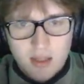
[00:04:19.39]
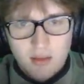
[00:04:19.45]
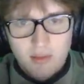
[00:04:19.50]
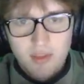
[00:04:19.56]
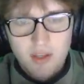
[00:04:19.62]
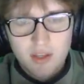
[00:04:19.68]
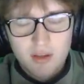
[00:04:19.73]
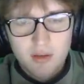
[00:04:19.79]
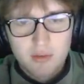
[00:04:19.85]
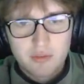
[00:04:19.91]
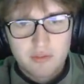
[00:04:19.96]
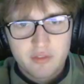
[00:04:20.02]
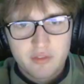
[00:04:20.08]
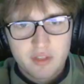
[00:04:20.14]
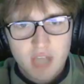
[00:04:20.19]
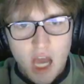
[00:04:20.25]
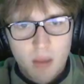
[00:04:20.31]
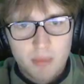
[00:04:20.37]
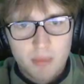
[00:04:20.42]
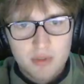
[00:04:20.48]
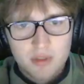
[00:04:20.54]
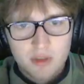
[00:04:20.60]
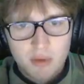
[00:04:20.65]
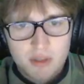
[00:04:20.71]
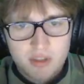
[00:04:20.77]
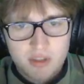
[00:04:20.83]
Think of
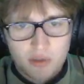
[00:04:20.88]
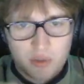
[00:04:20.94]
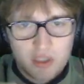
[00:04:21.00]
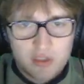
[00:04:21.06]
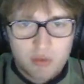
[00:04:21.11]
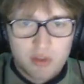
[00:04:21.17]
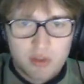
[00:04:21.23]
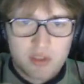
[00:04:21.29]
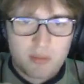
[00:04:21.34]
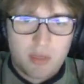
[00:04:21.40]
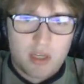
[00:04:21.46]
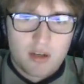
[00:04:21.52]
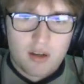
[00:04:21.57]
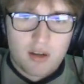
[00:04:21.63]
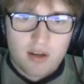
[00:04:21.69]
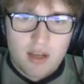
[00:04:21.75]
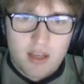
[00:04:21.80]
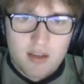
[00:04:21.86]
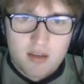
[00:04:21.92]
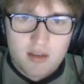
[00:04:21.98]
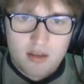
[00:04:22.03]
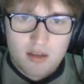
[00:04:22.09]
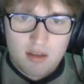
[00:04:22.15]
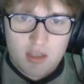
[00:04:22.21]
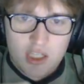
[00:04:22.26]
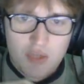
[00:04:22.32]
Yamato as a resource meter.
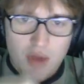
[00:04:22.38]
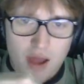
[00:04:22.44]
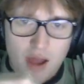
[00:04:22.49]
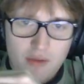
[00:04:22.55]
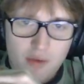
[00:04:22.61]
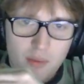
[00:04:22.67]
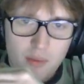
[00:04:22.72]
You have